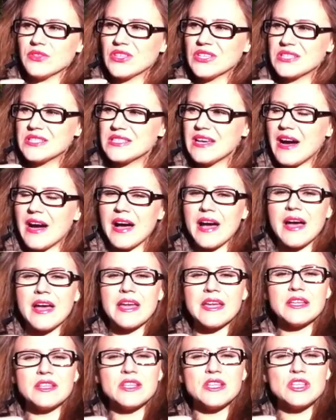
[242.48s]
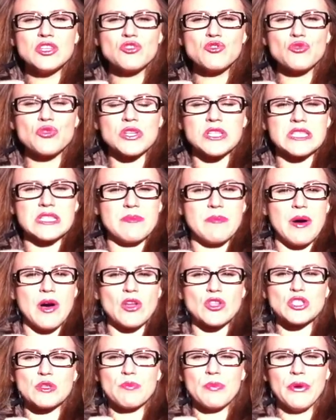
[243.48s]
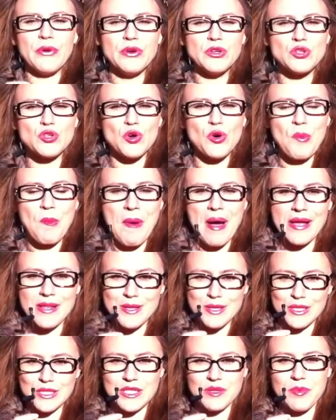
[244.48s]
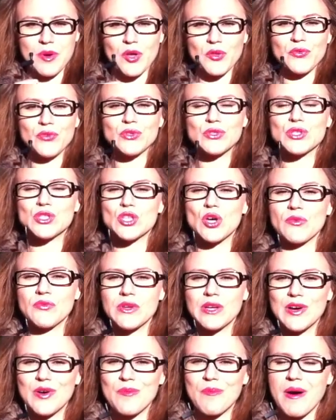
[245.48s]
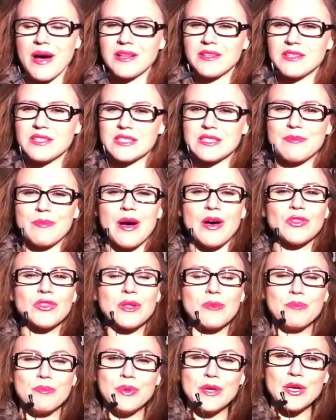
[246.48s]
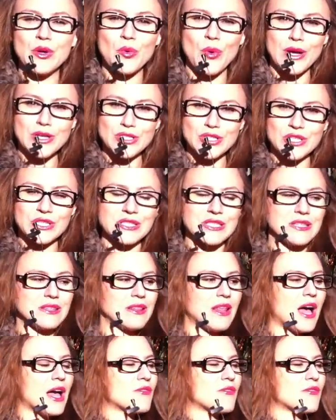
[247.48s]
design interest about spiritual matters, about philosophical matters, about the big questions in